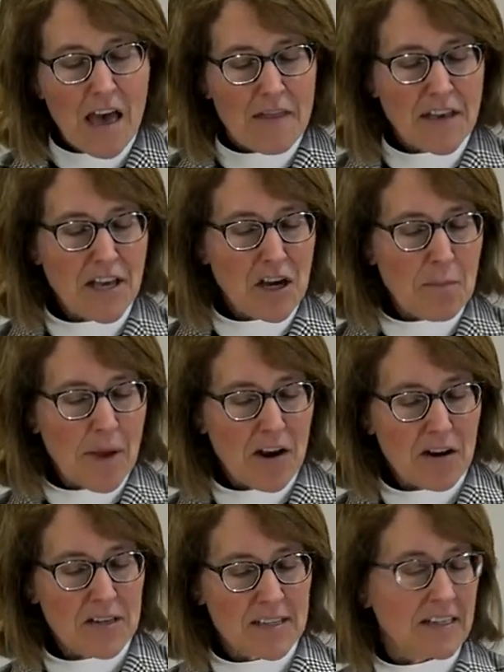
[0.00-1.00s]
The year
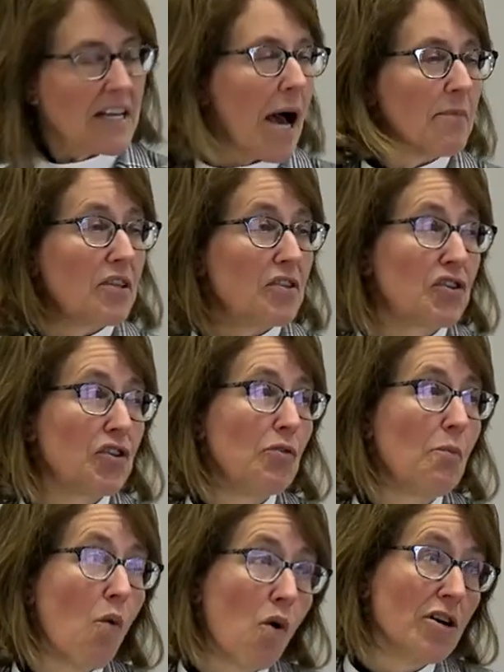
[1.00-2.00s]
Maris adopted two
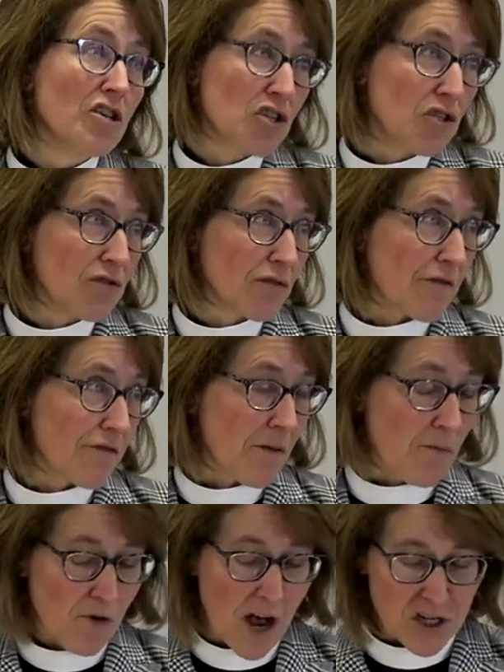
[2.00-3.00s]
more children
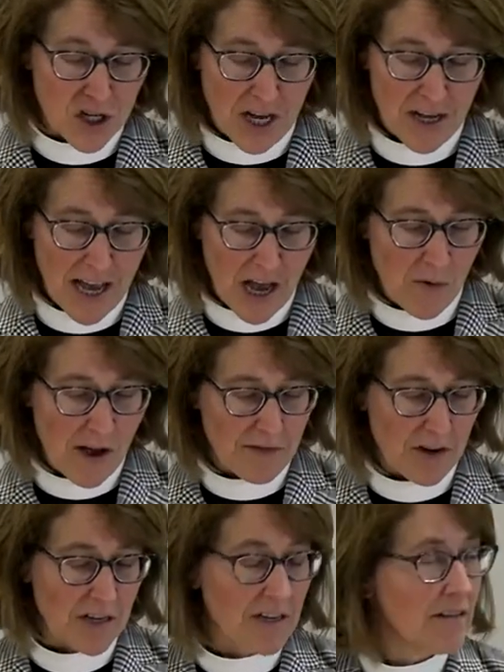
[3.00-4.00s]
from Russia,
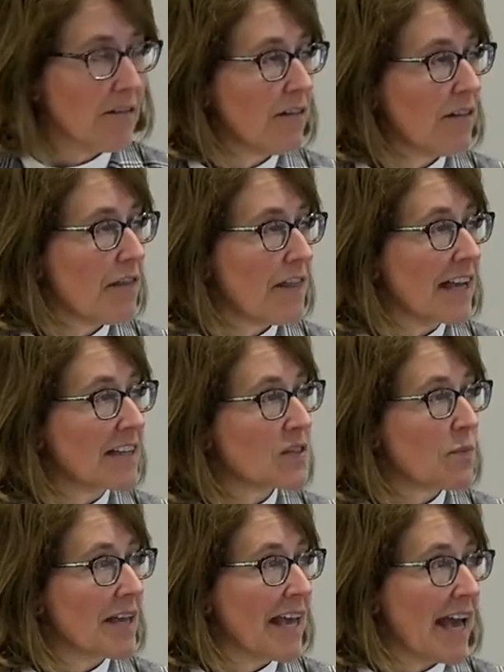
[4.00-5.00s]
however, things
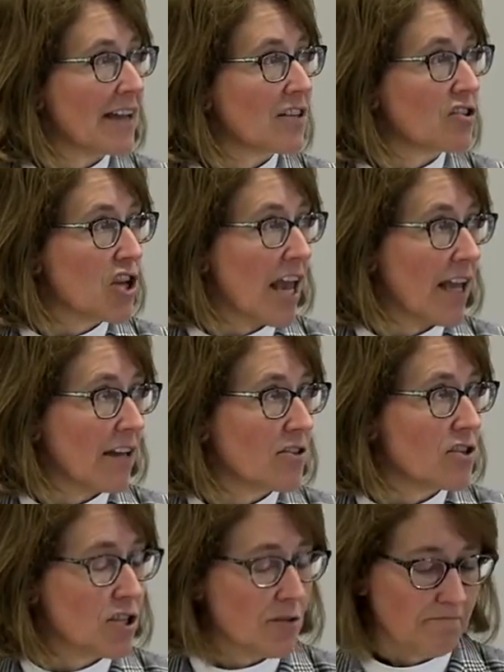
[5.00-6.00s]
began to
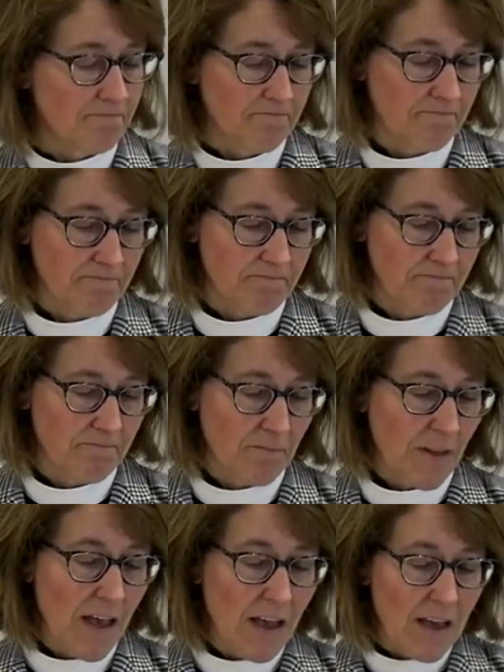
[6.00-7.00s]
change.
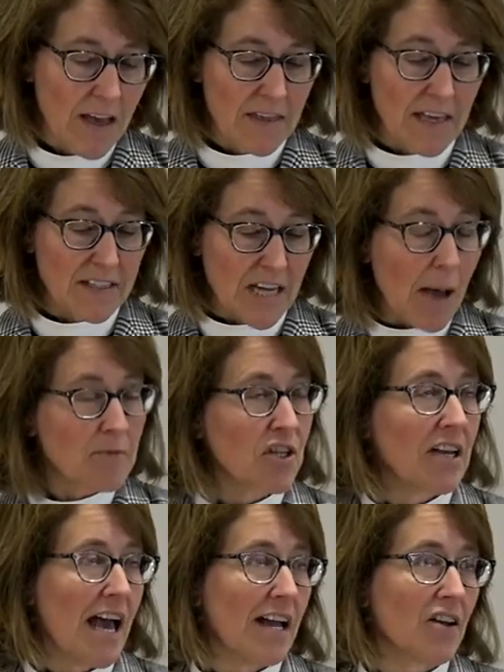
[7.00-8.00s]
The
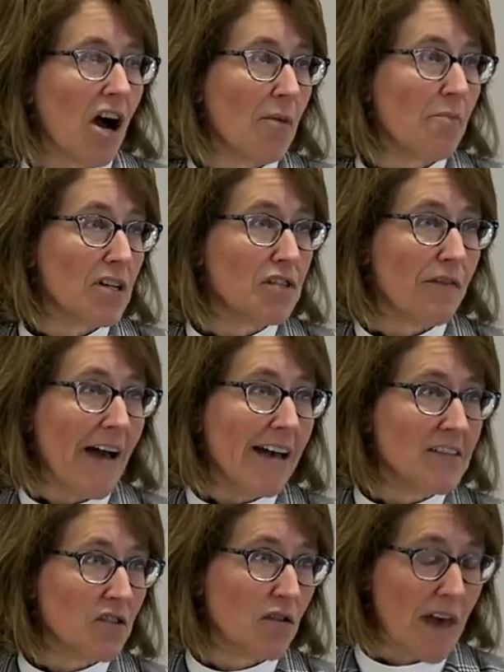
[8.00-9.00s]
adoption had gone much
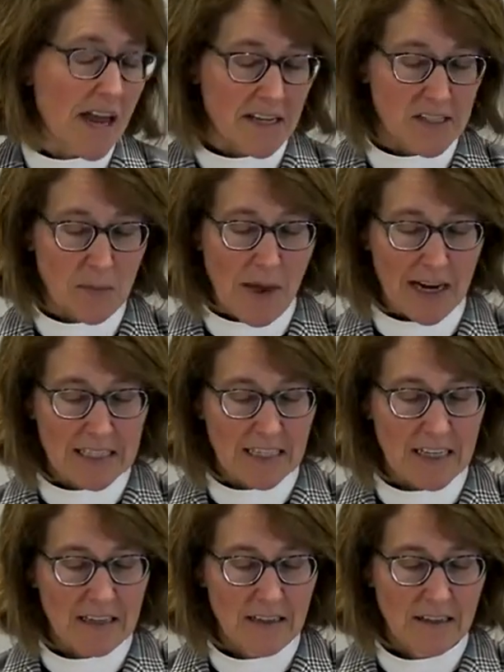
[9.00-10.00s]
faster than
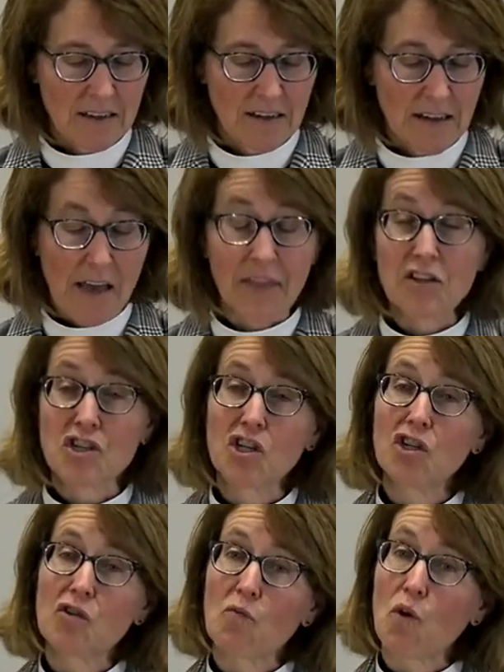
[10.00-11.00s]
expected, and the
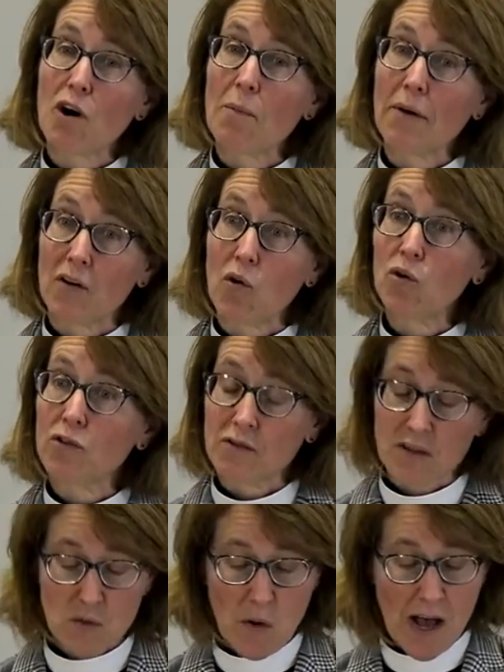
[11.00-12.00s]
children were a bit older
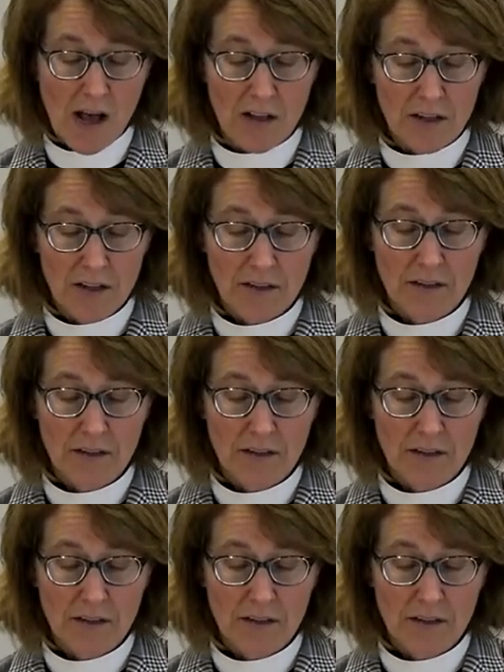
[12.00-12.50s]
as well.